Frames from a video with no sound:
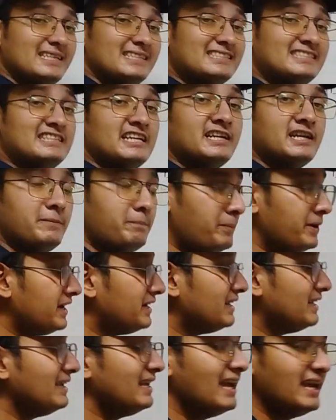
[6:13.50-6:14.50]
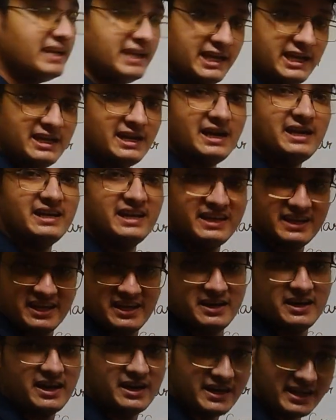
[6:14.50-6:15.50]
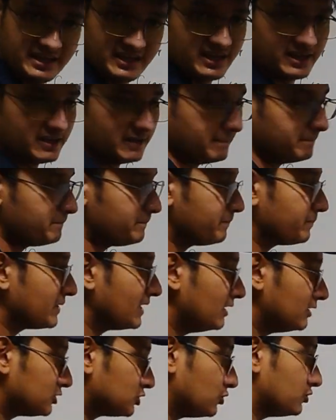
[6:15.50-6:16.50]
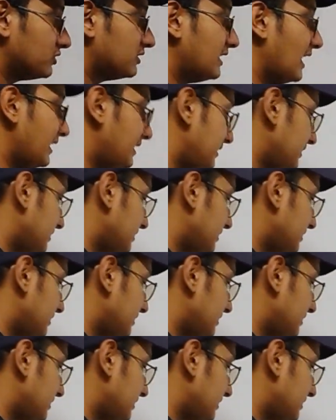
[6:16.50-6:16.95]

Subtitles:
is repeating again and again and again. So that